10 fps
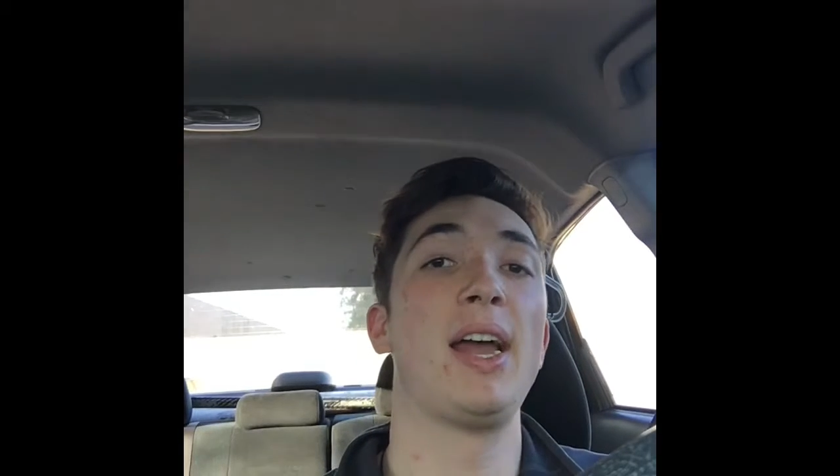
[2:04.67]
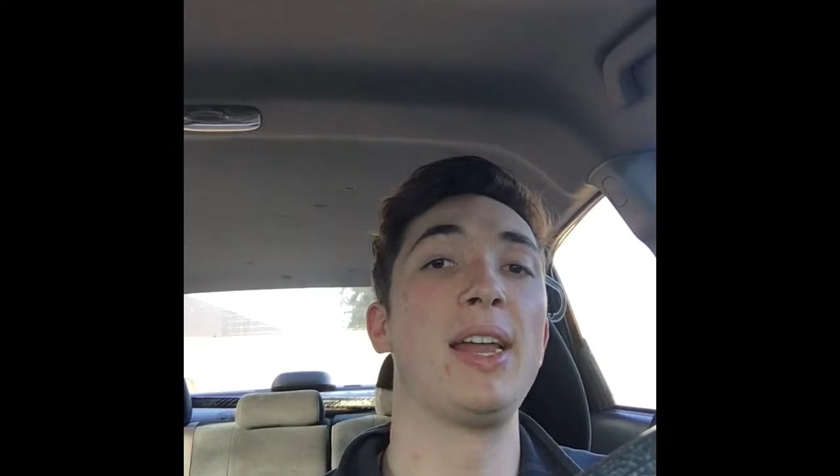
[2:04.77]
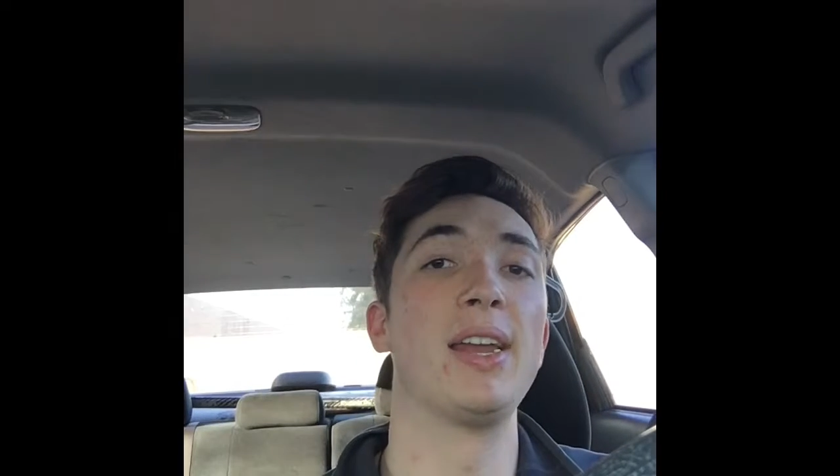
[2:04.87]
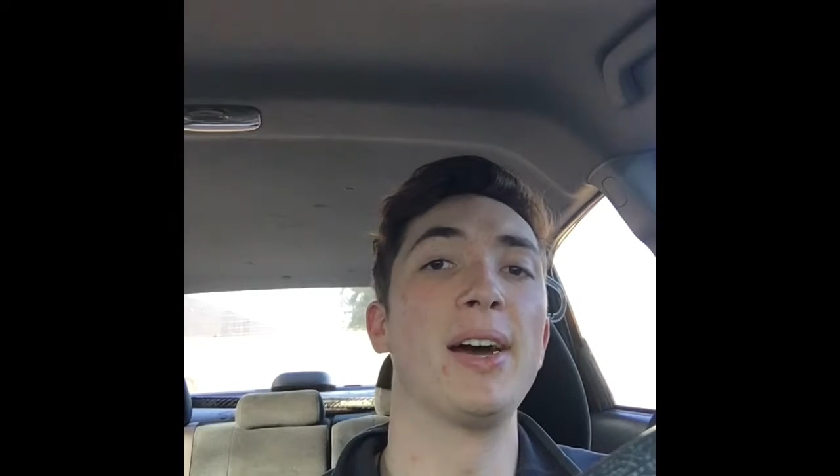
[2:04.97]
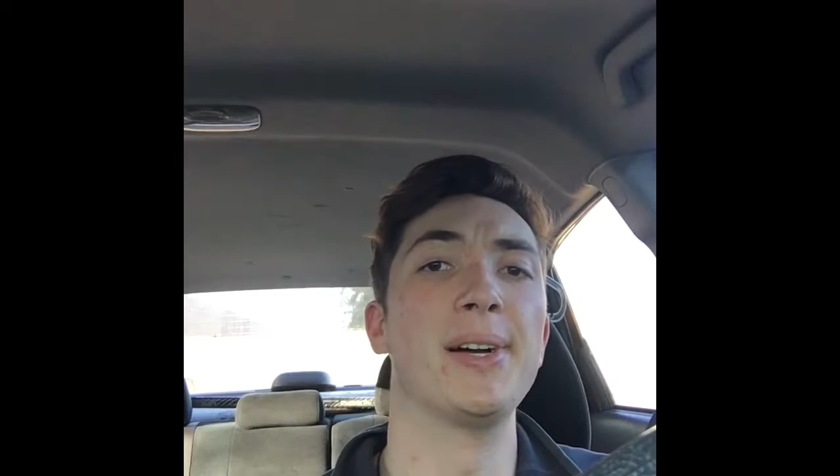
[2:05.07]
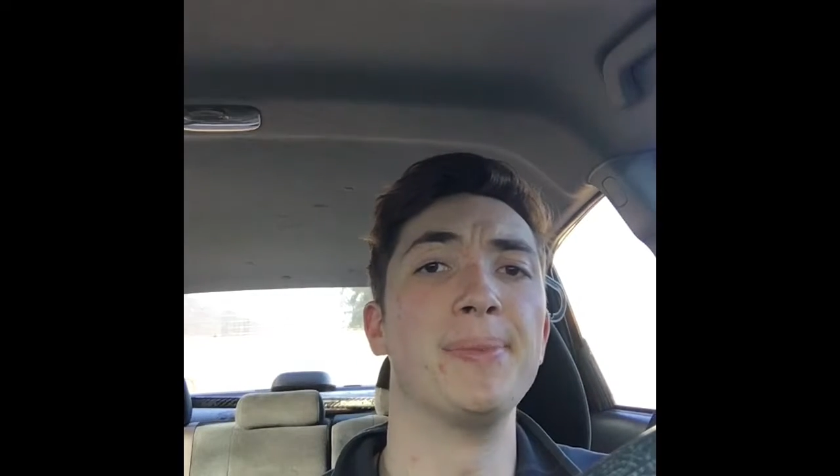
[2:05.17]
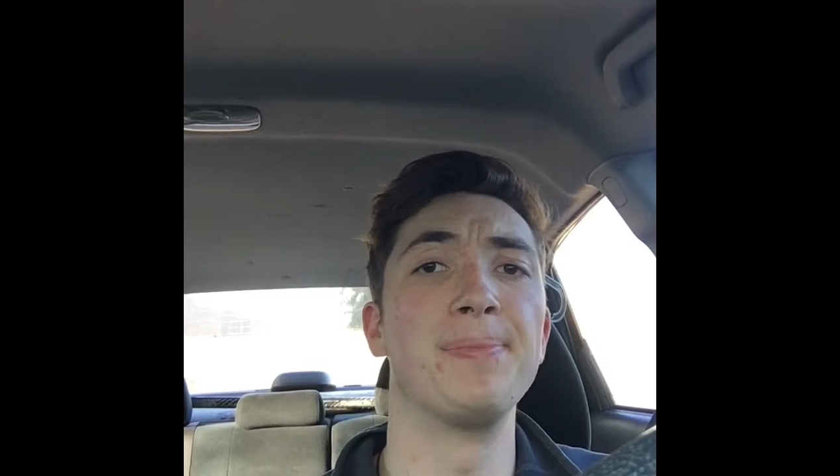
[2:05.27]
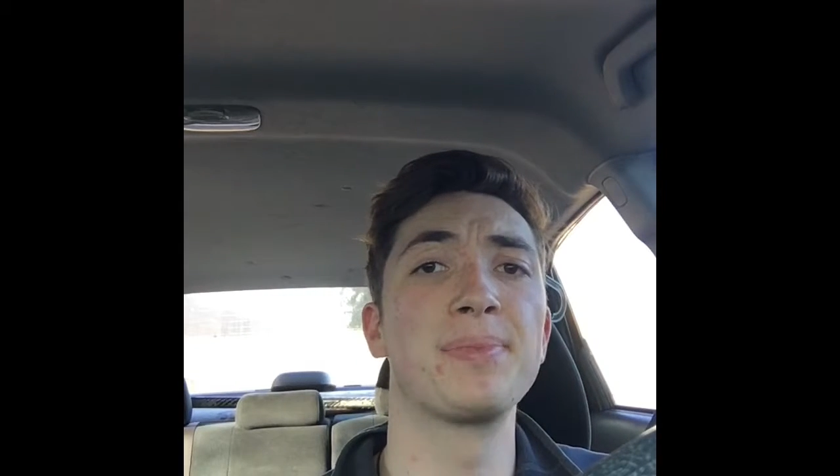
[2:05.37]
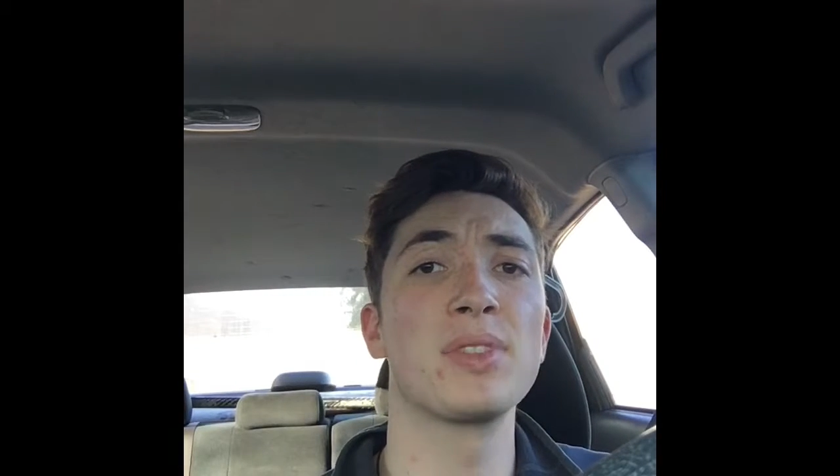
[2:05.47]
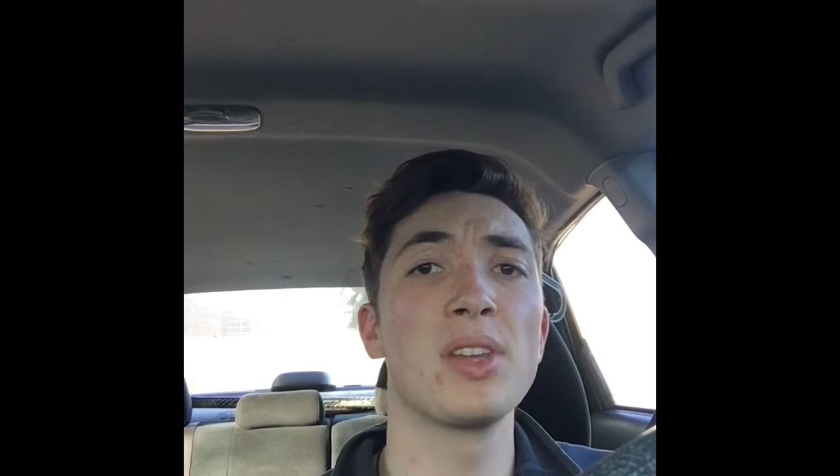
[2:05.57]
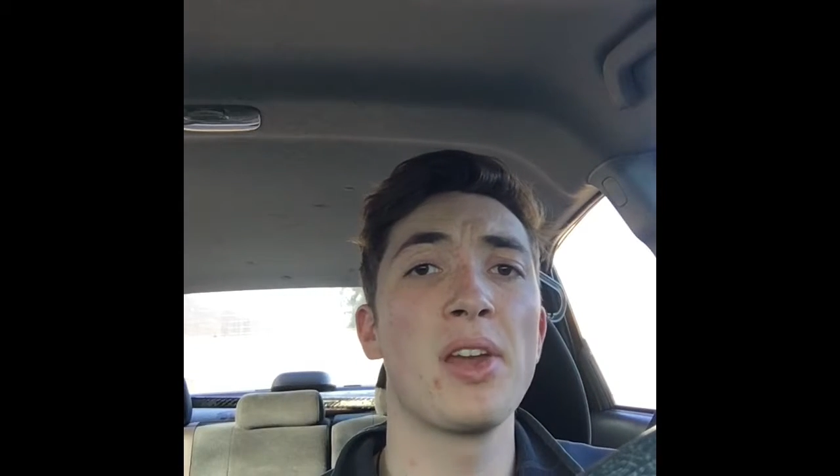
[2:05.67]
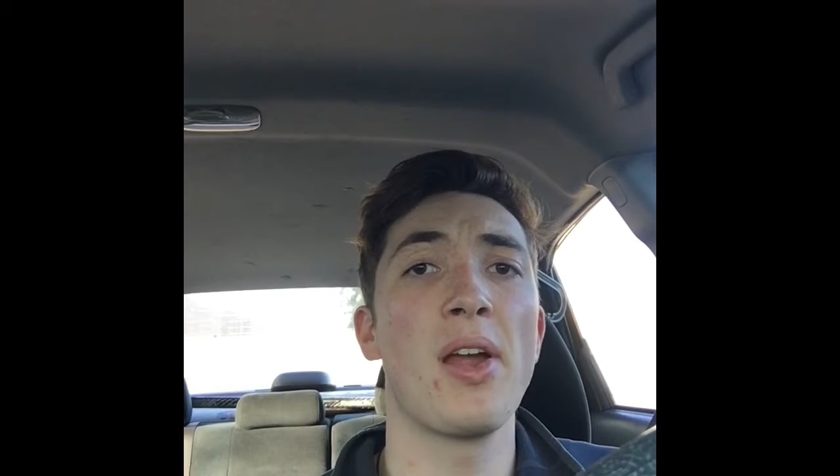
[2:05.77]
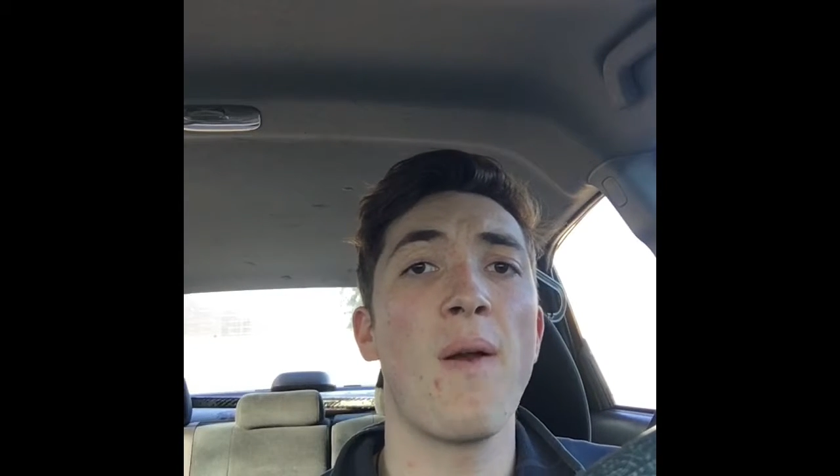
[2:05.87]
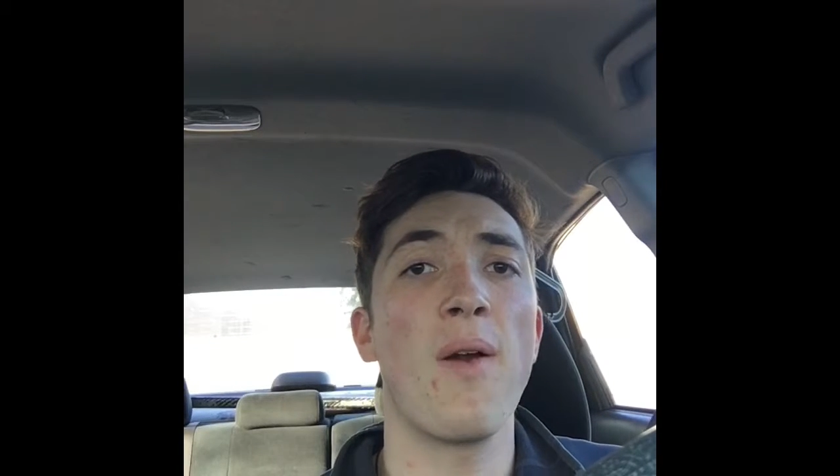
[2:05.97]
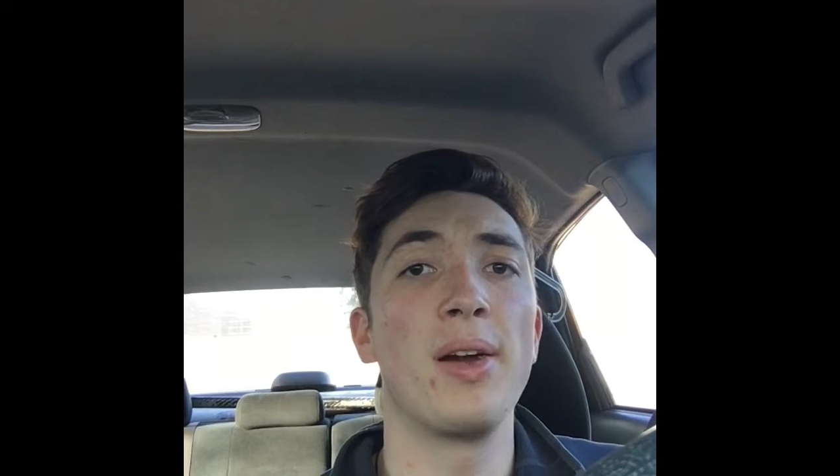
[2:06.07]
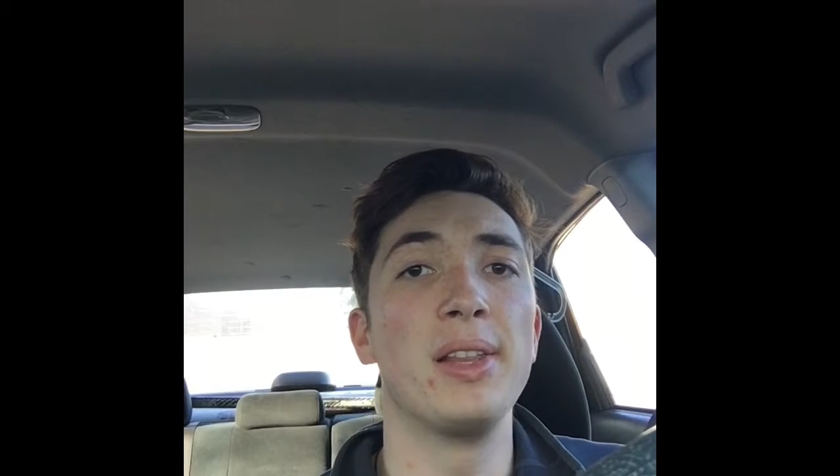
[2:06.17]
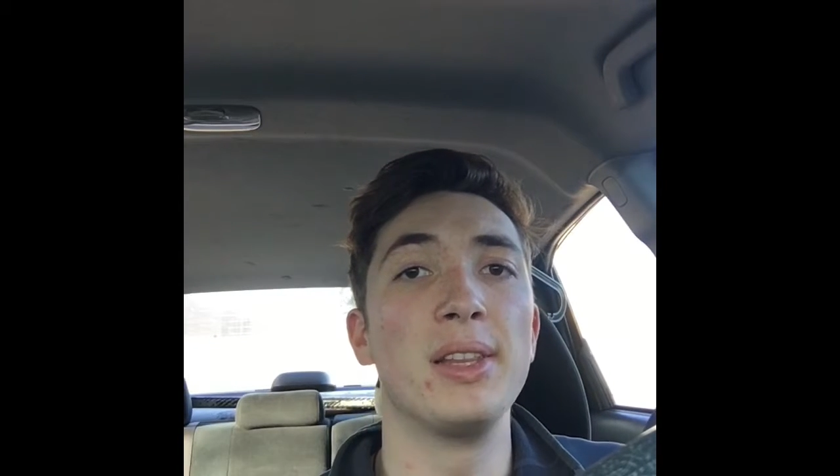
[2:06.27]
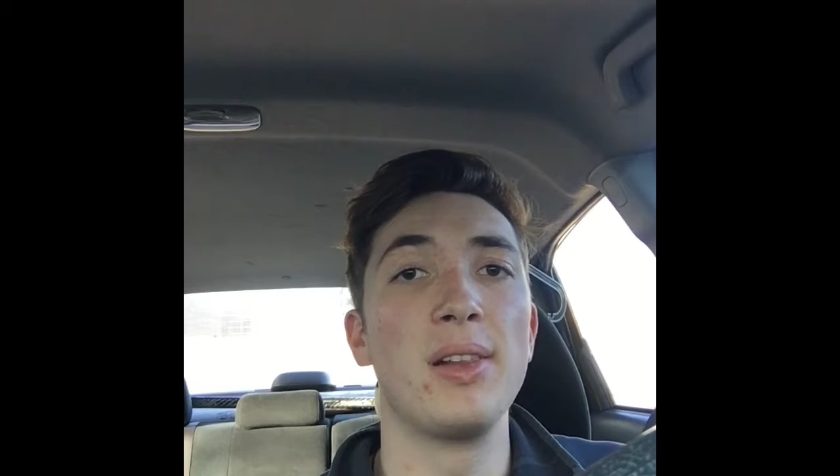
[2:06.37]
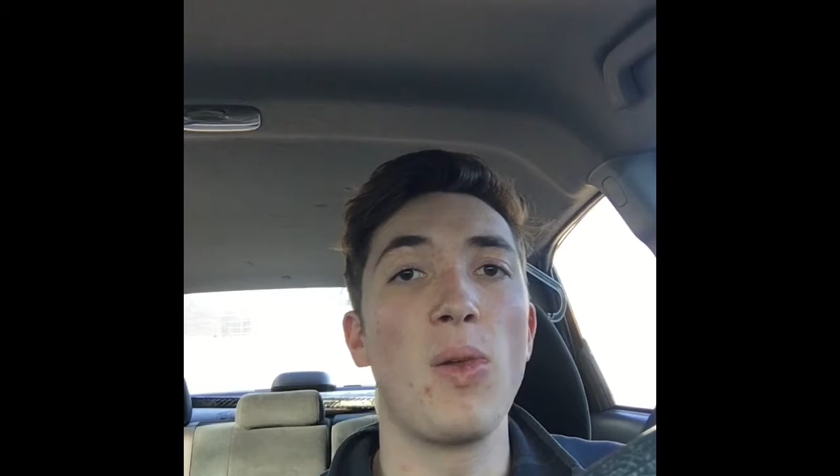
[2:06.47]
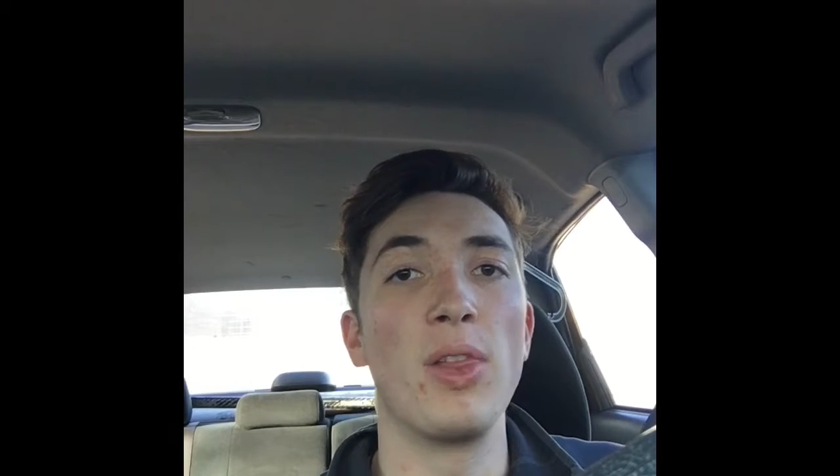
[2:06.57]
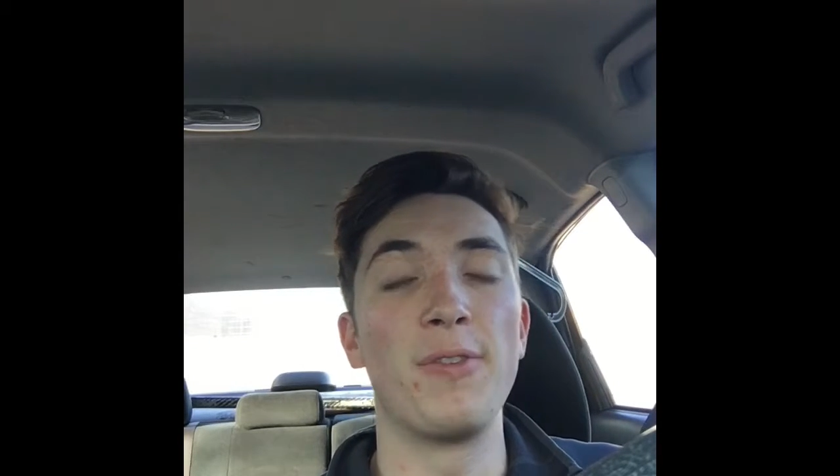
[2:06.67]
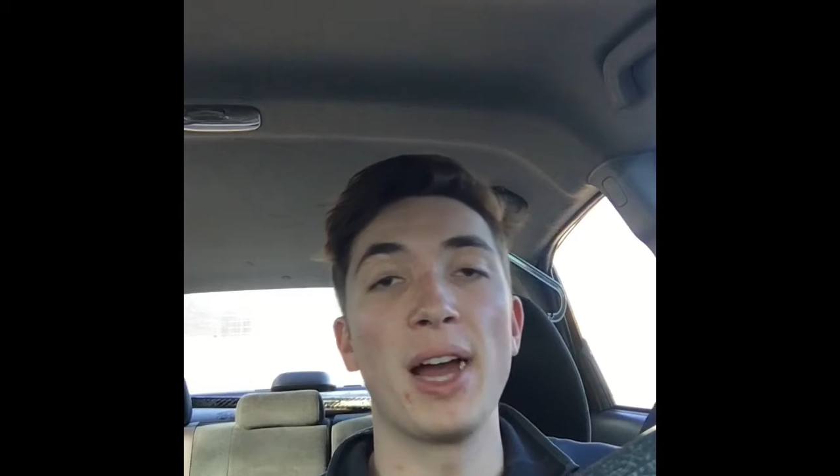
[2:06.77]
And uh, the